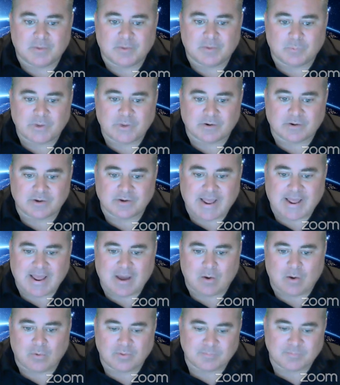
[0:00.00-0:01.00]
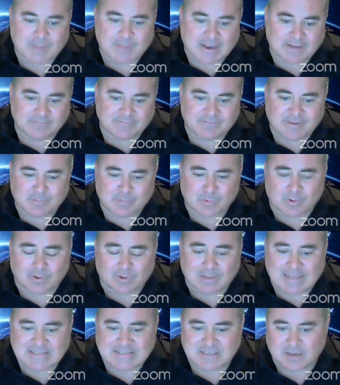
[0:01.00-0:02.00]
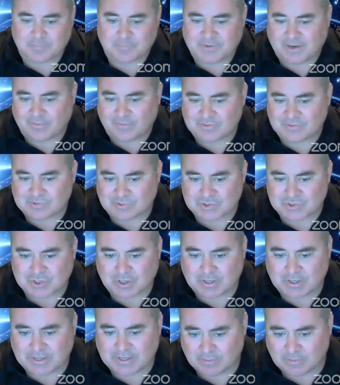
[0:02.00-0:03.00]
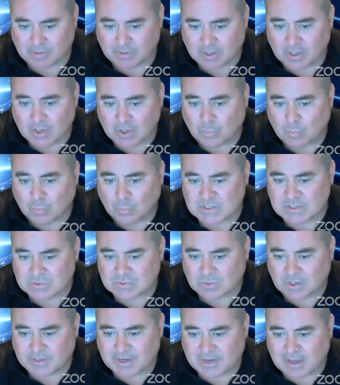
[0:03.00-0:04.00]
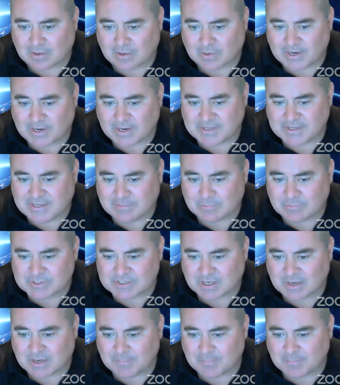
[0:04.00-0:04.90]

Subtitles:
We are now, back in February, our last update on this little chart here was $1.18, was